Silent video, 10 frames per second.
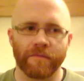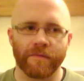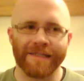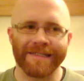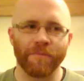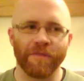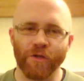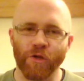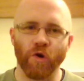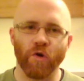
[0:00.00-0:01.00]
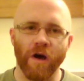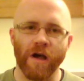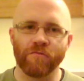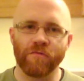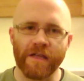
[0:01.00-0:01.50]
there's something not
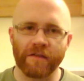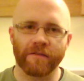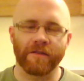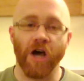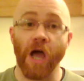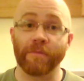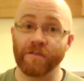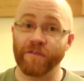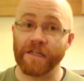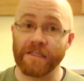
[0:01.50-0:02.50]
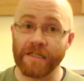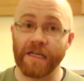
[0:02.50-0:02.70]
quite real that I'm investing